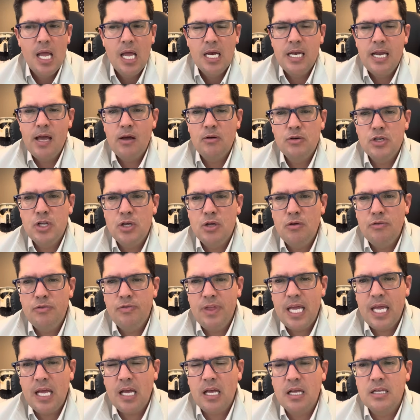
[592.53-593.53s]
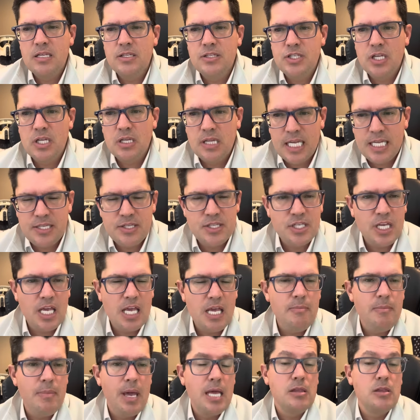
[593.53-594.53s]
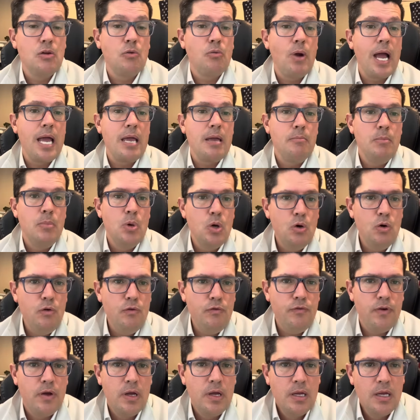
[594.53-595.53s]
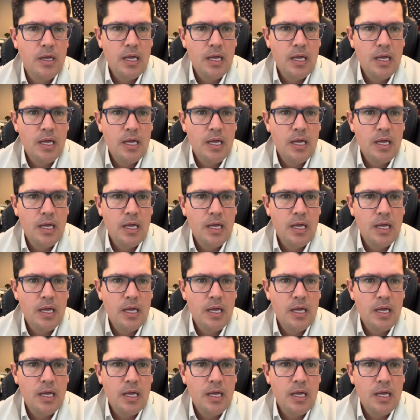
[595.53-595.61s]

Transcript: Now, do you think Zelensky made the right move